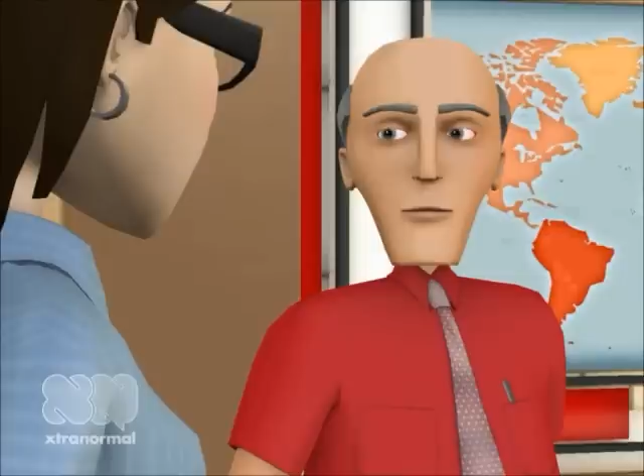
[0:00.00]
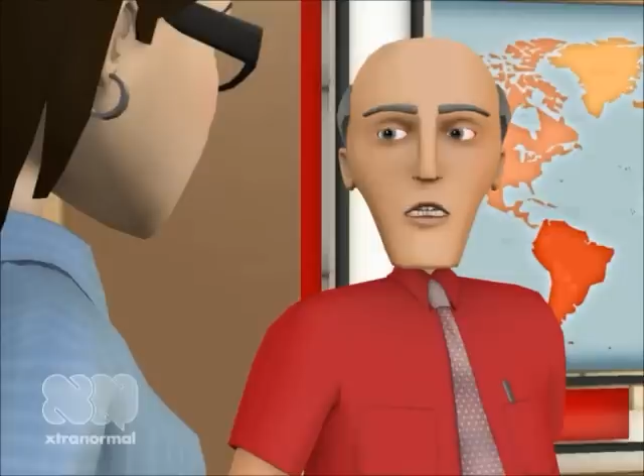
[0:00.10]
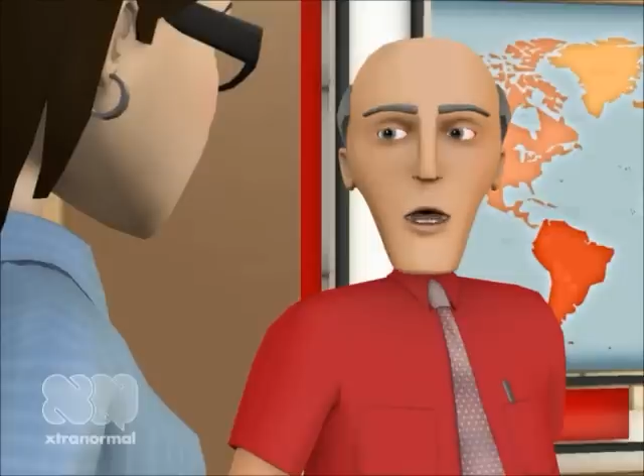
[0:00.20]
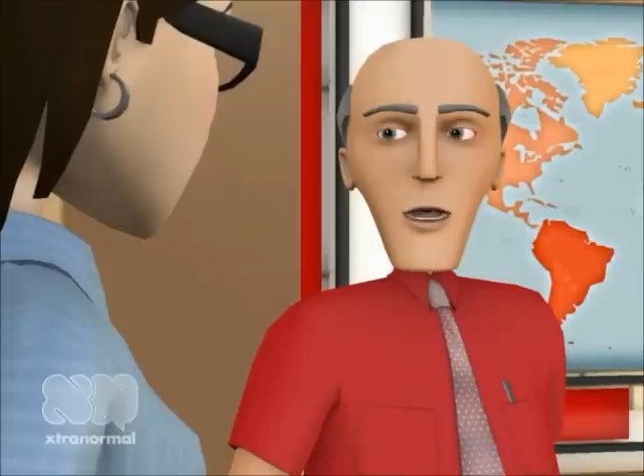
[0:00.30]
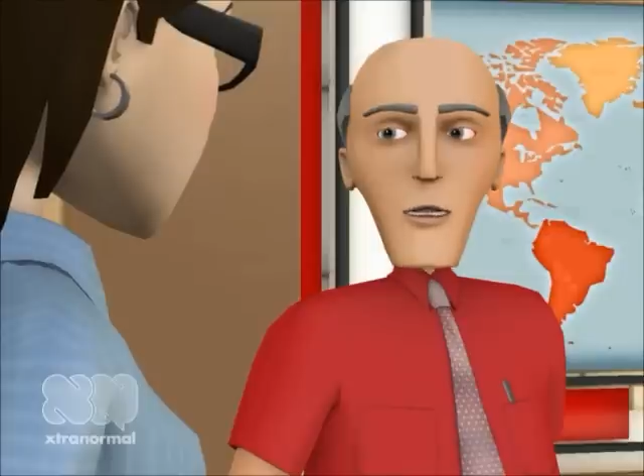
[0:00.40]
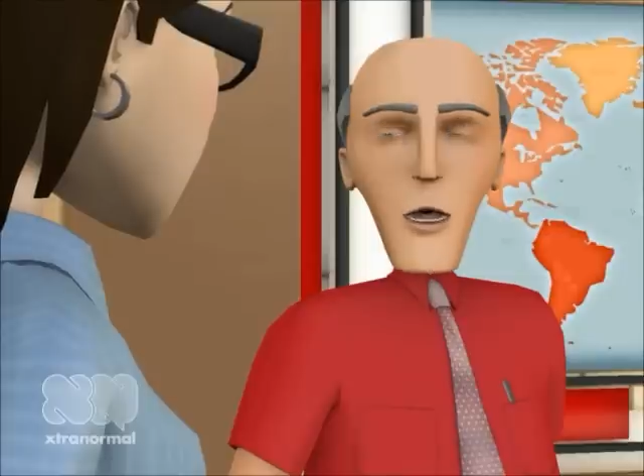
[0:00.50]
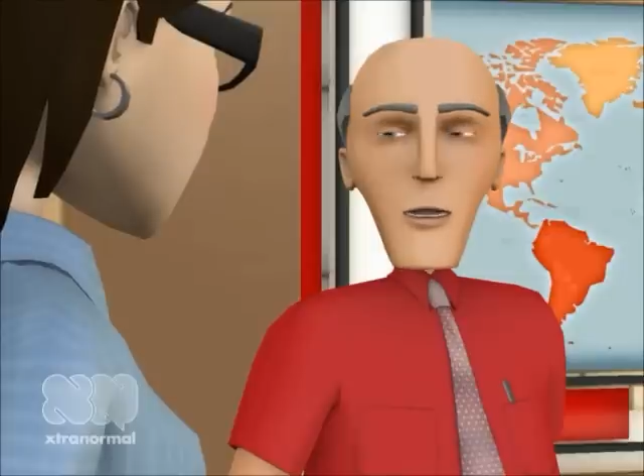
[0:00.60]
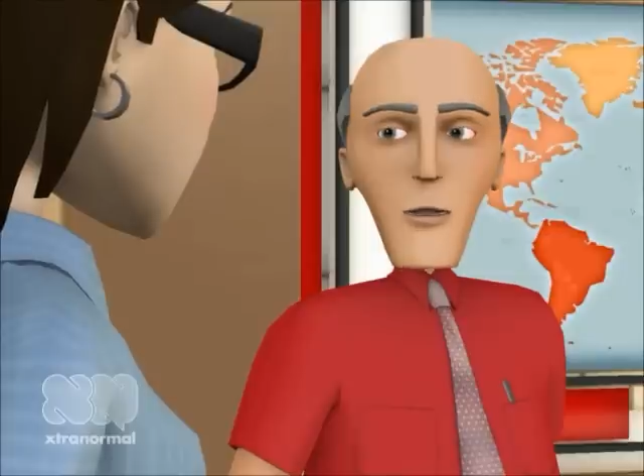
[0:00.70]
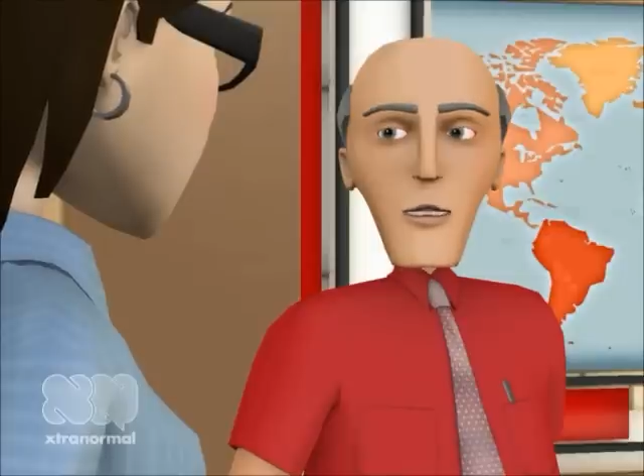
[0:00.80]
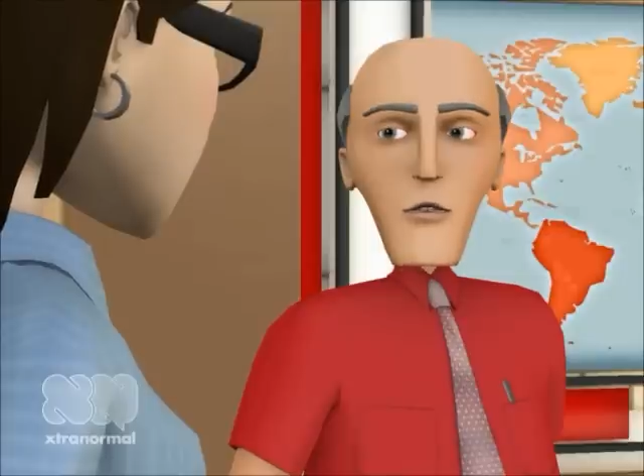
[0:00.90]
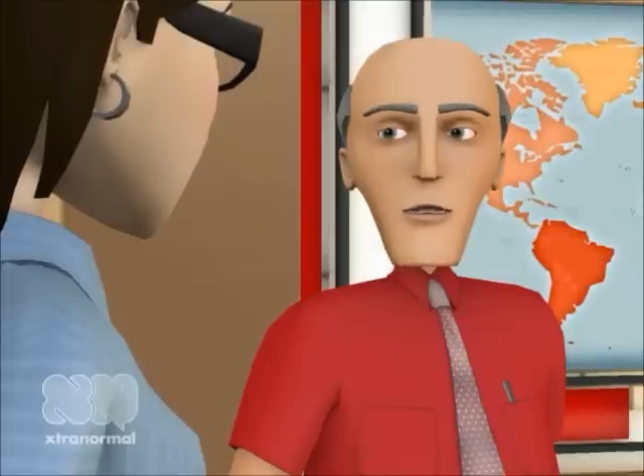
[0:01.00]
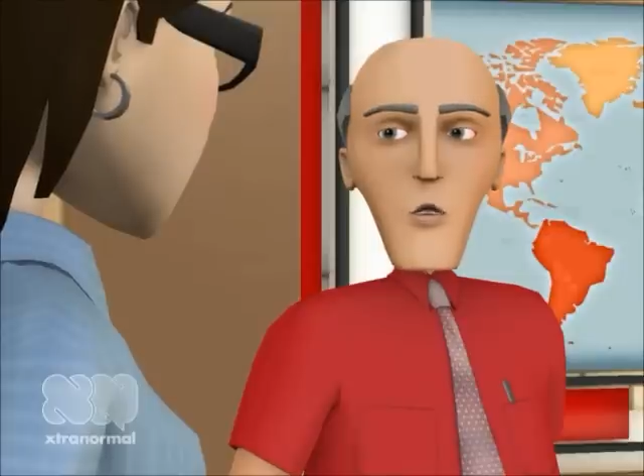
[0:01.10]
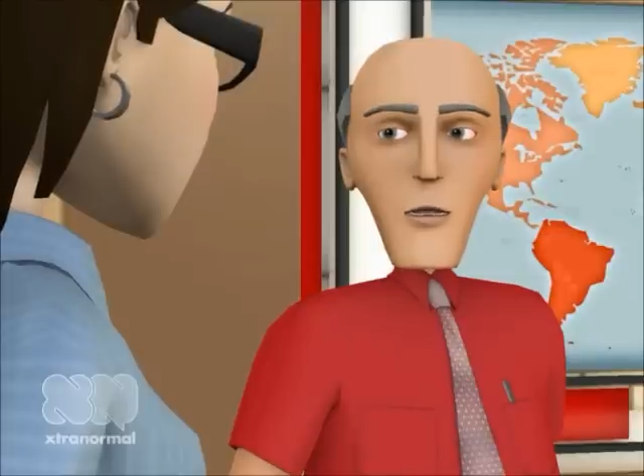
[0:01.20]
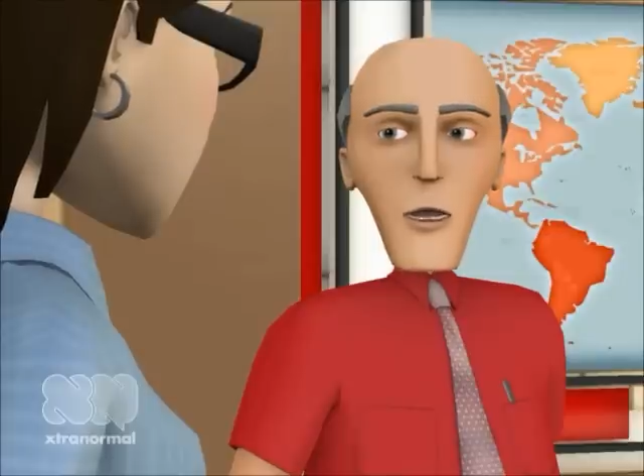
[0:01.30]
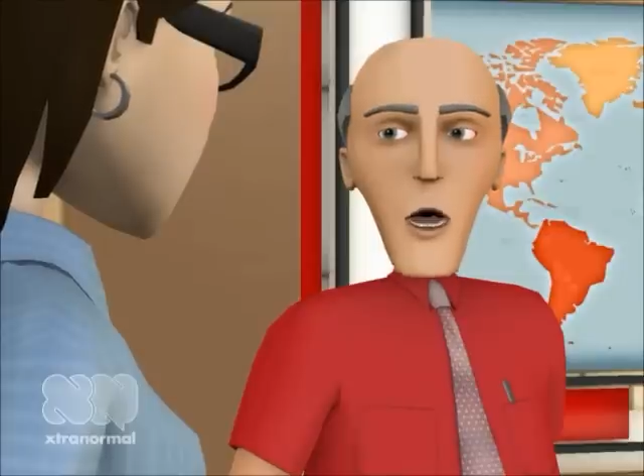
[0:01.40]
So I cannot give
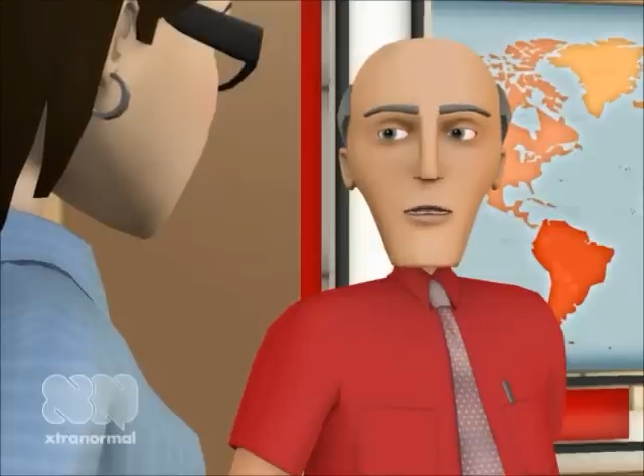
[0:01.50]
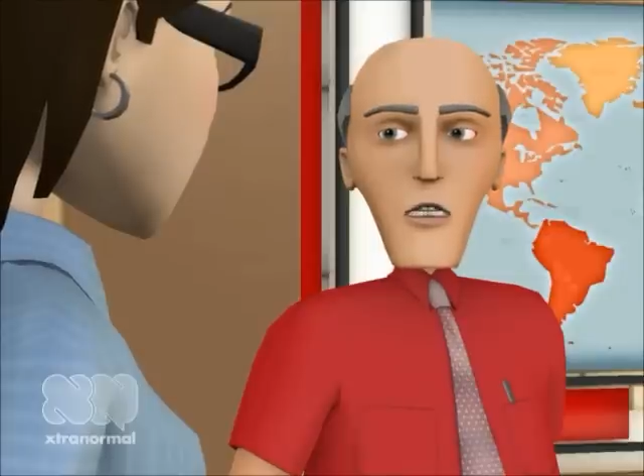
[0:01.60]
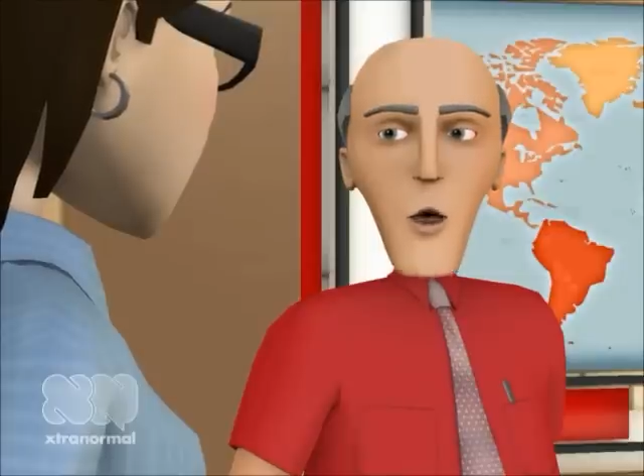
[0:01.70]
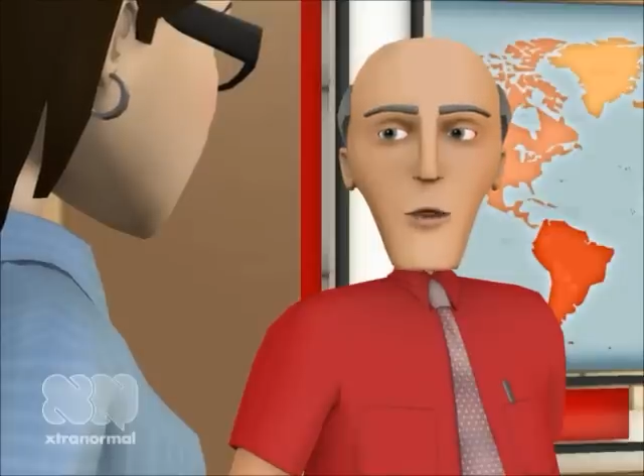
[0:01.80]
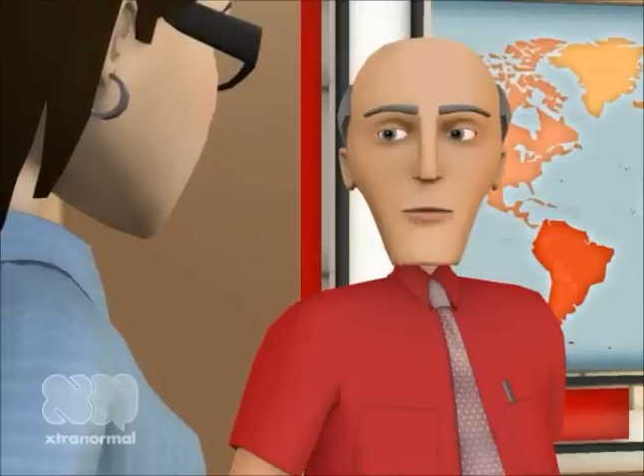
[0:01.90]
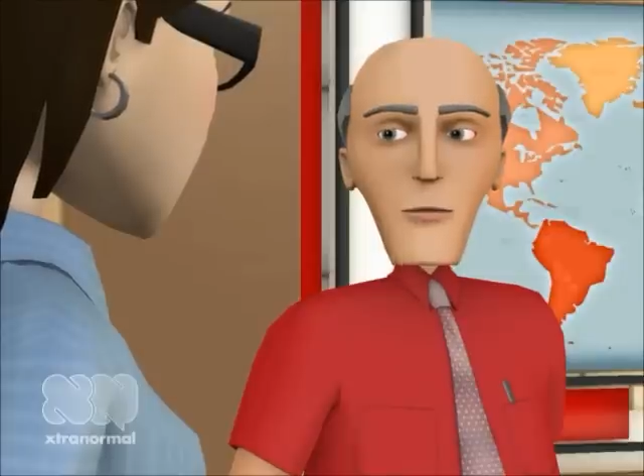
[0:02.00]
you an answer